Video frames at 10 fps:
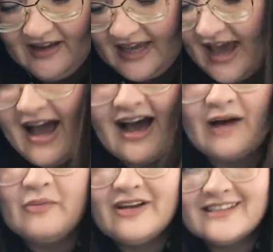
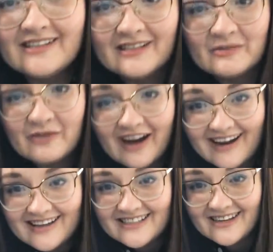yeah, pleasantly
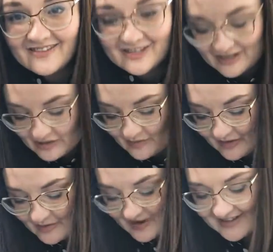surprised. Never judge a
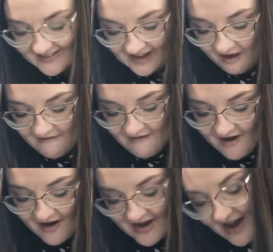book by its
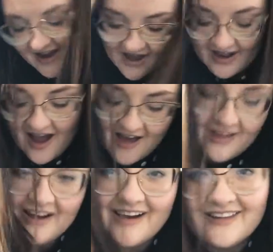cover, yada yada
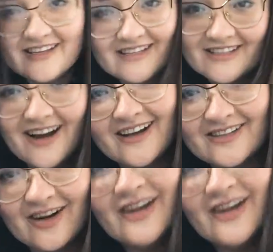yada. These socks are